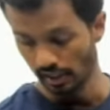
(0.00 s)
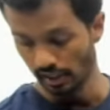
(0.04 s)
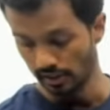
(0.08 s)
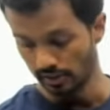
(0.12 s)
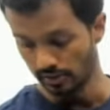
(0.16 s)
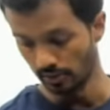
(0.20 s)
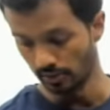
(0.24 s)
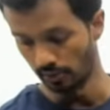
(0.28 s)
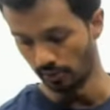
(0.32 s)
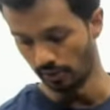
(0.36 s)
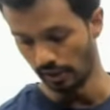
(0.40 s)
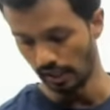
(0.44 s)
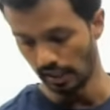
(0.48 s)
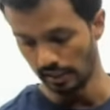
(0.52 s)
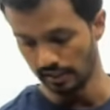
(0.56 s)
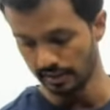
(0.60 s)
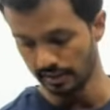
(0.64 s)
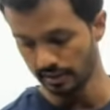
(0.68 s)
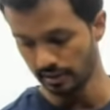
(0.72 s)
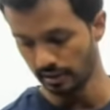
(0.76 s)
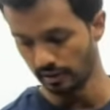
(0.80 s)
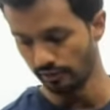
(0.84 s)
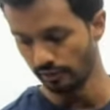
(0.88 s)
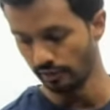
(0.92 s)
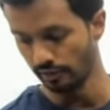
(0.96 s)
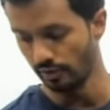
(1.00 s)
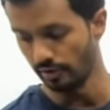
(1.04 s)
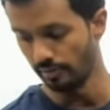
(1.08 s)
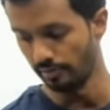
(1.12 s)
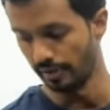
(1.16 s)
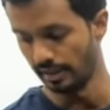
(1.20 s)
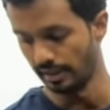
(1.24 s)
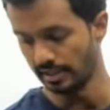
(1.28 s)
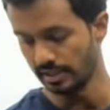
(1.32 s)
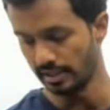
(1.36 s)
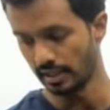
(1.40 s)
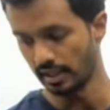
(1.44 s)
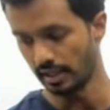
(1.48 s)
So I'll just give you a
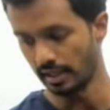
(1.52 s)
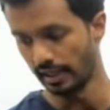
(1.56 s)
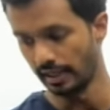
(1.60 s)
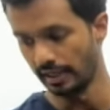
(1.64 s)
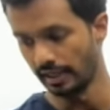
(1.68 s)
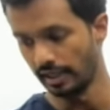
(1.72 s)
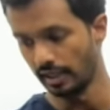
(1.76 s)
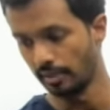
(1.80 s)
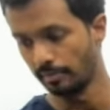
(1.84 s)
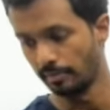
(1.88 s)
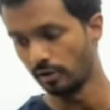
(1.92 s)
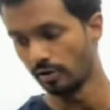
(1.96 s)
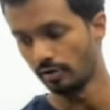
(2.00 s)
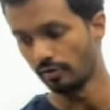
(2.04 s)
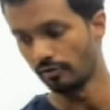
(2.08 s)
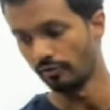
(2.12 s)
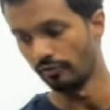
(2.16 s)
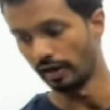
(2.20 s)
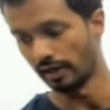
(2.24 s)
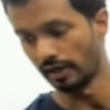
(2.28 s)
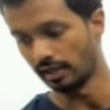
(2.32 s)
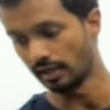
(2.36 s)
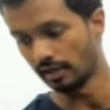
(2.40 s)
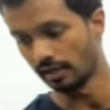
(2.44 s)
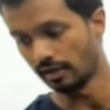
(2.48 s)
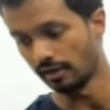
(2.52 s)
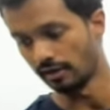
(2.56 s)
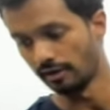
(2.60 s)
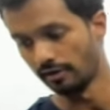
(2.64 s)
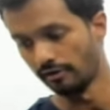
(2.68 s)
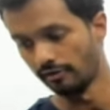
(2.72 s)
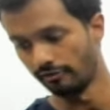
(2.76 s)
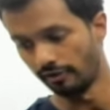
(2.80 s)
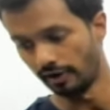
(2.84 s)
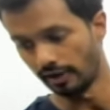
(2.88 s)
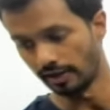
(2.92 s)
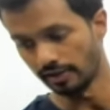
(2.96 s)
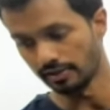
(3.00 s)
basic idea about what are
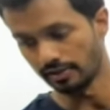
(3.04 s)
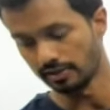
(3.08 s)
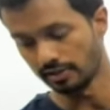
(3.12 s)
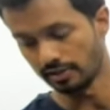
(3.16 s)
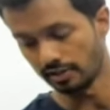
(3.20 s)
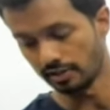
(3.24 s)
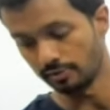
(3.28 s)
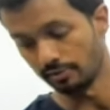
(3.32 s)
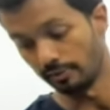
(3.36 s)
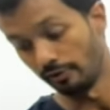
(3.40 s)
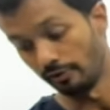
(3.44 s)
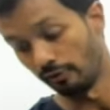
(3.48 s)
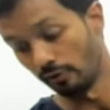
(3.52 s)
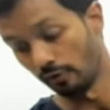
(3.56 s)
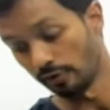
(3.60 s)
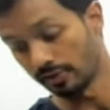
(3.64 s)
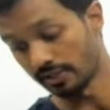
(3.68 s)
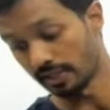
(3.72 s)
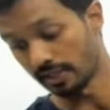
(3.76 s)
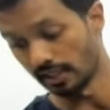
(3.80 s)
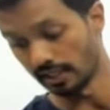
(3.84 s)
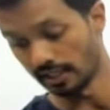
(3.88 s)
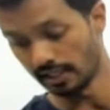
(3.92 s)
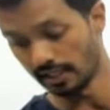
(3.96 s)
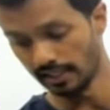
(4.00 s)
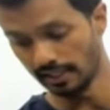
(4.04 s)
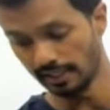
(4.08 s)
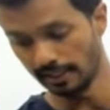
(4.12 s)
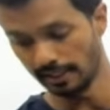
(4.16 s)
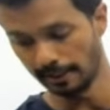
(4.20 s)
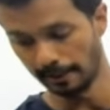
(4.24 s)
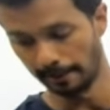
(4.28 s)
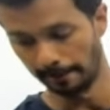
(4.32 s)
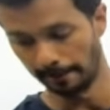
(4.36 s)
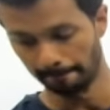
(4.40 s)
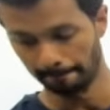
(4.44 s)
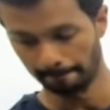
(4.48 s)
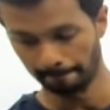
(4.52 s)
functions before
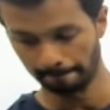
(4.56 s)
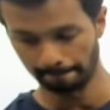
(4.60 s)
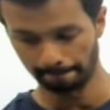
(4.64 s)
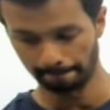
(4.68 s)
starting